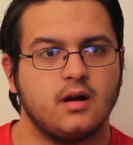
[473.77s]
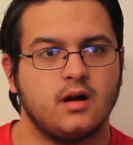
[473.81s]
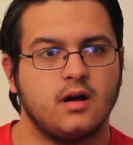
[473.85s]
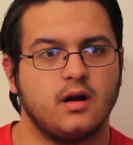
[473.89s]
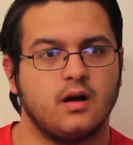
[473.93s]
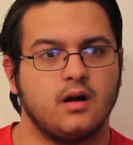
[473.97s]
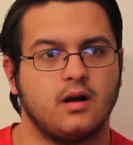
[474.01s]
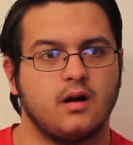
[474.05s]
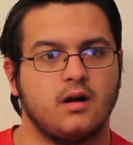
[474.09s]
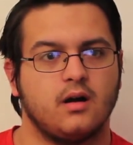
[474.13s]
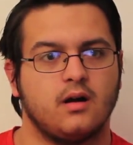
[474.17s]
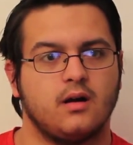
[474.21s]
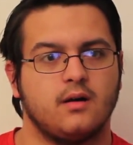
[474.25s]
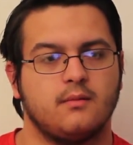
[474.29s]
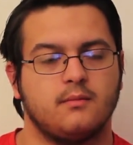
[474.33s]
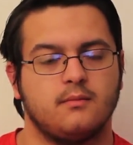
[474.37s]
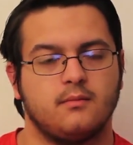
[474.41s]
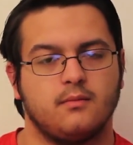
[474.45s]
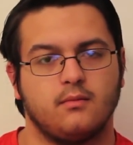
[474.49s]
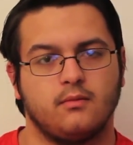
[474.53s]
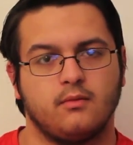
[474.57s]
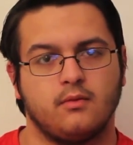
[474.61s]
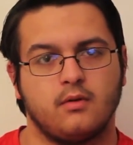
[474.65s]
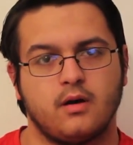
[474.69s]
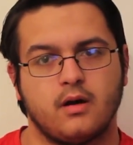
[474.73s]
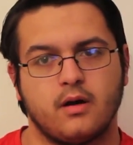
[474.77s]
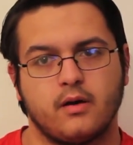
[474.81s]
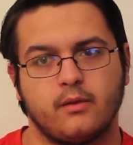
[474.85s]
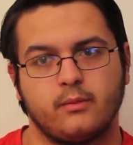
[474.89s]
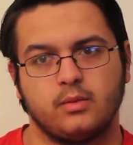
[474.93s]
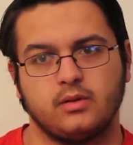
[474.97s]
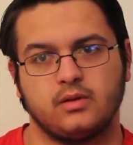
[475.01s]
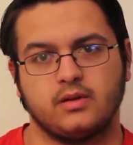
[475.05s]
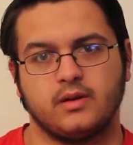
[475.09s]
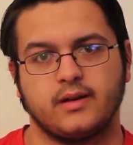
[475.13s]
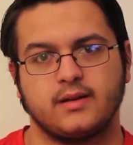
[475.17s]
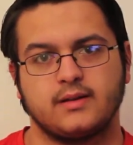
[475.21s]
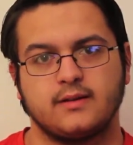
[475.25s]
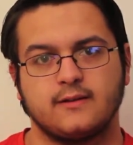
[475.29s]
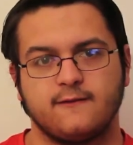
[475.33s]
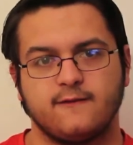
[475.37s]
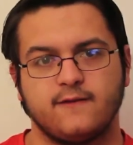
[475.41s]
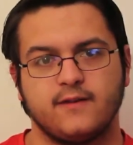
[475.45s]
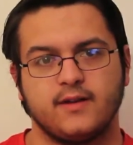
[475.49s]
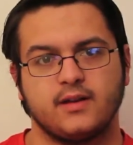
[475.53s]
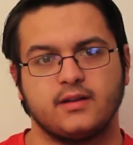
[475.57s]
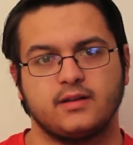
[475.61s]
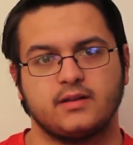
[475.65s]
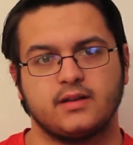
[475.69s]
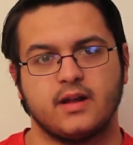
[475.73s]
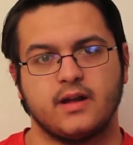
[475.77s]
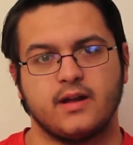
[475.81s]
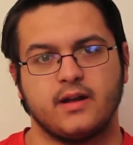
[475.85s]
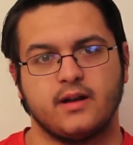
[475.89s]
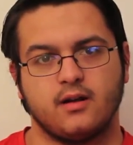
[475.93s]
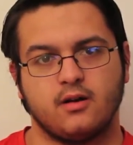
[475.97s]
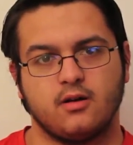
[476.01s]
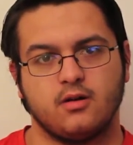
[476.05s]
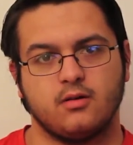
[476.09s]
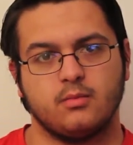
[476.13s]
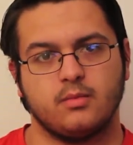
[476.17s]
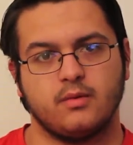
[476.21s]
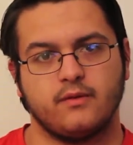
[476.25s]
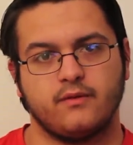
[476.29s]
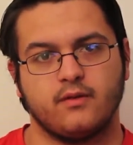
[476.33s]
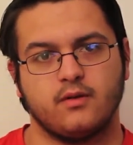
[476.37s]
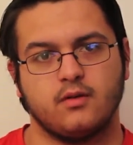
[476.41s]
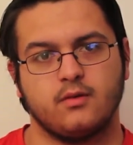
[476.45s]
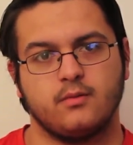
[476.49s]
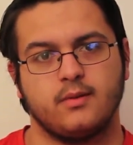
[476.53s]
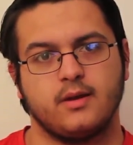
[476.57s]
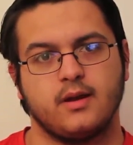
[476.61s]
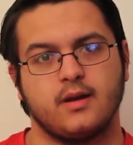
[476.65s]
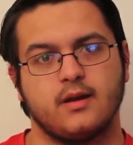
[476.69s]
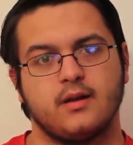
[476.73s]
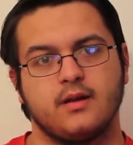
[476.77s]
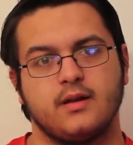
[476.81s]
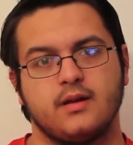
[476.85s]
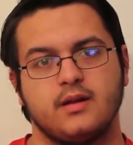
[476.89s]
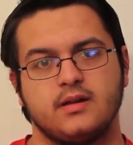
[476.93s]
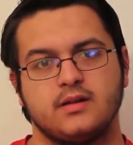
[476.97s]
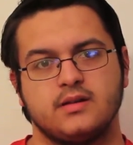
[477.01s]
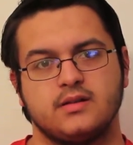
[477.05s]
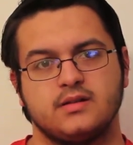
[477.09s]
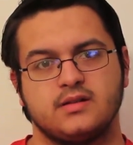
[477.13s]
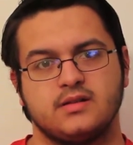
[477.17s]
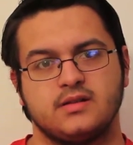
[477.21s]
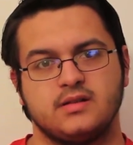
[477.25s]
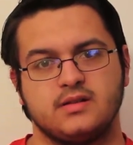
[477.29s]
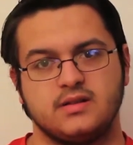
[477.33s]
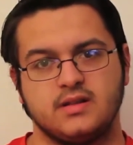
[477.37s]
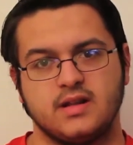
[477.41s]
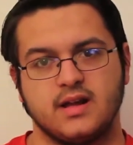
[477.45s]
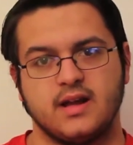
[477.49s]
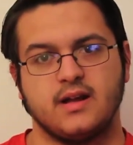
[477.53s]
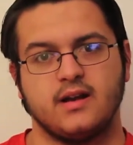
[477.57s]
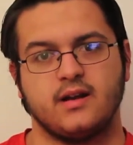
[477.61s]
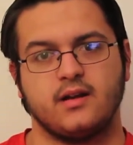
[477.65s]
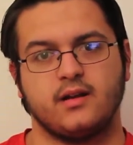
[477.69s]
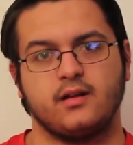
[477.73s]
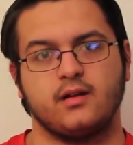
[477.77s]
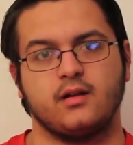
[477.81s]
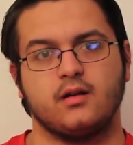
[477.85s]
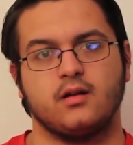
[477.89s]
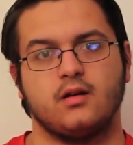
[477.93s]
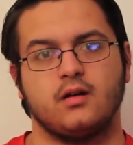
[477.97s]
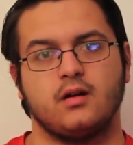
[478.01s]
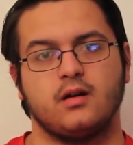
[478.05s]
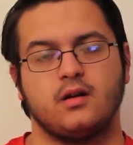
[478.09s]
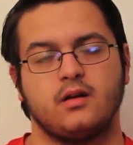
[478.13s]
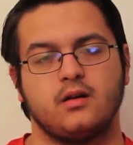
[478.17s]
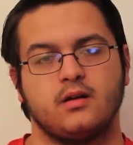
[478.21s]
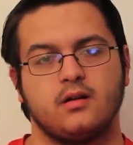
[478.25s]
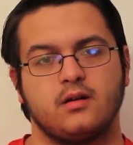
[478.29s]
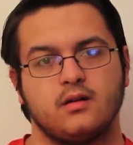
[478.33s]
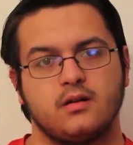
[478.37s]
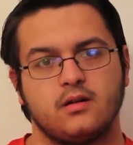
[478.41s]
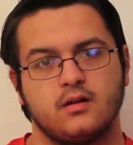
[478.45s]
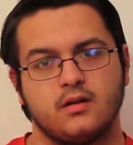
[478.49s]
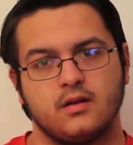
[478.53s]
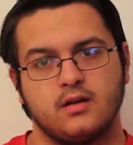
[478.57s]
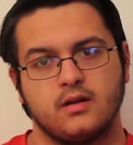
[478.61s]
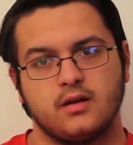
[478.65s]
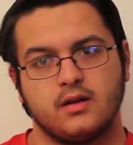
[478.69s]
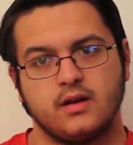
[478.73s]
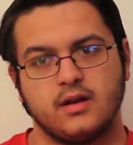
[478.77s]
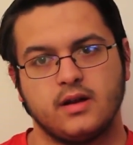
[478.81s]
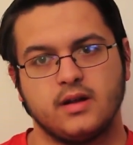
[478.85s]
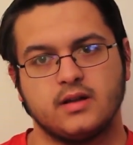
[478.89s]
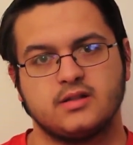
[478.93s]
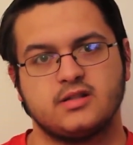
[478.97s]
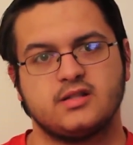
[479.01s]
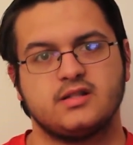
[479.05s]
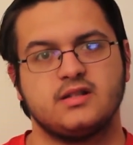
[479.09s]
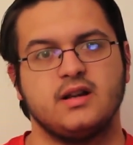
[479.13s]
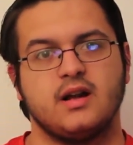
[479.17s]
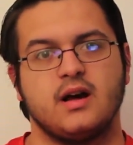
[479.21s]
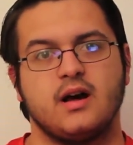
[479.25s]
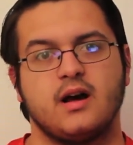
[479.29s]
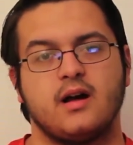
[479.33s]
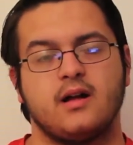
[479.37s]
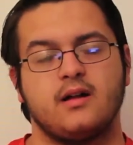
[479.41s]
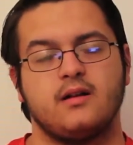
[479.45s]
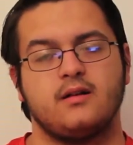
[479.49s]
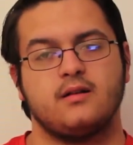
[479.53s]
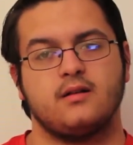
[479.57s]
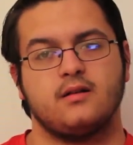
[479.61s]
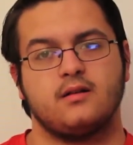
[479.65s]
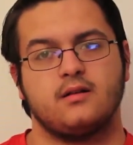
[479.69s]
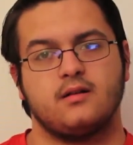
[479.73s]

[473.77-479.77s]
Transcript: While I would like to think that homophobia is dead and gone, it's not.